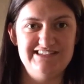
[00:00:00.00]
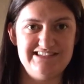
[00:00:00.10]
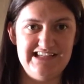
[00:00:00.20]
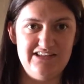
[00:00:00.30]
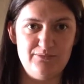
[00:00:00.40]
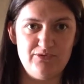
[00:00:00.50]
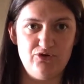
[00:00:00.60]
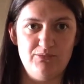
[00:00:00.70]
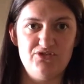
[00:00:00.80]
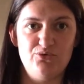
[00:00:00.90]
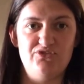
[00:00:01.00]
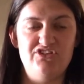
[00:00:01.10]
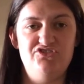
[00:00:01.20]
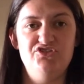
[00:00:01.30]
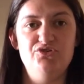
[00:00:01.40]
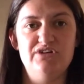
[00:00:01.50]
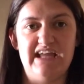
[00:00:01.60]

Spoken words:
see that performance horses do